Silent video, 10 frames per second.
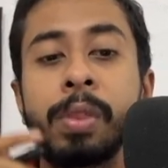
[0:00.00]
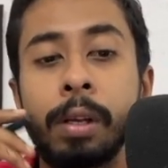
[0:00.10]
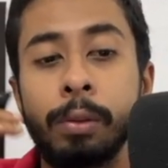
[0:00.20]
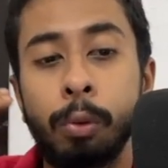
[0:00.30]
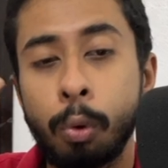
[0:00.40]

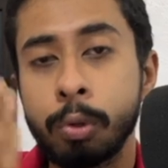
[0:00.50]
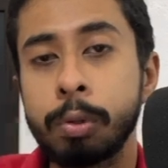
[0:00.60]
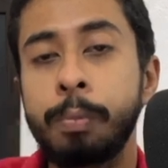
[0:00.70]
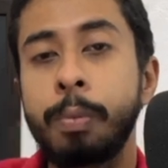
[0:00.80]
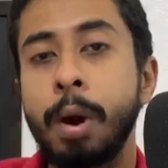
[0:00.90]
those
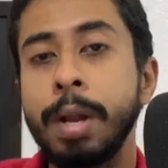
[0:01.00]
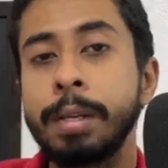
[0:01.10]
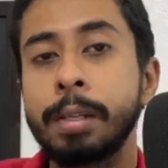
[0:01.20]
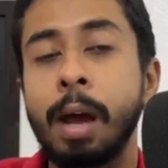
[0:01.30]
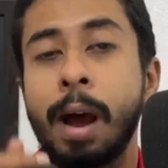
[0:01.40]

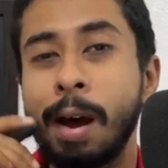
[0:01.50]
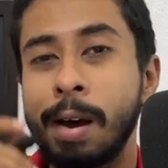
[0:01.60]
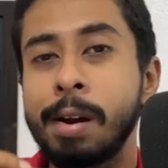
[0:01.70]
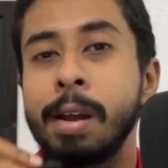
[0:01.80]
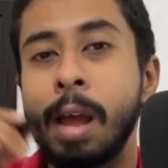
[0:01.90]
points
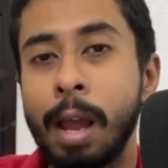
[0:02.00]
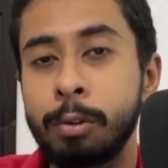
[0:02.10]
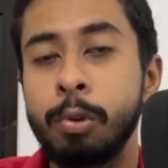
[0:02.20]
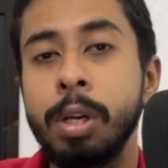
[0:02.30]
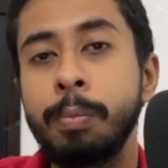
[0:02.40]
are
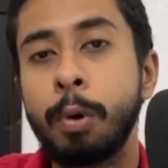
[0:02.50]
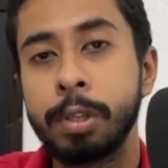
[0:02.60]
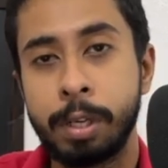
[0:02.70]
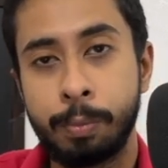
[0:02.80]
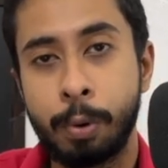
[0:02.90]
actually
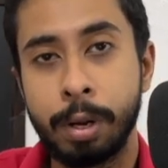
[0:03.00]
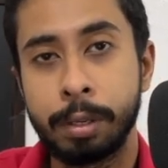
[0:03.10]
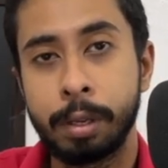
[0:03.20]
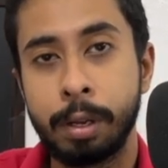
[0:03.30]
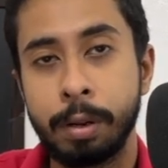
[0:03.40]
positive
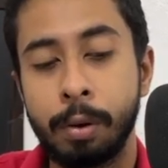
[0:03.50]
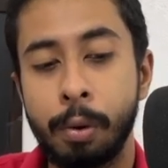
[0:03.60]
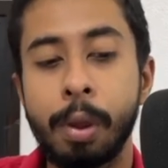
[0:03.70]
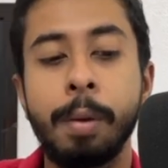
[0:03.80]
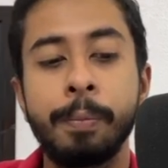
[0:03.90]
points.
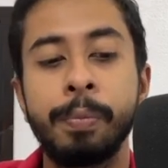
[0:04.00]
Okay,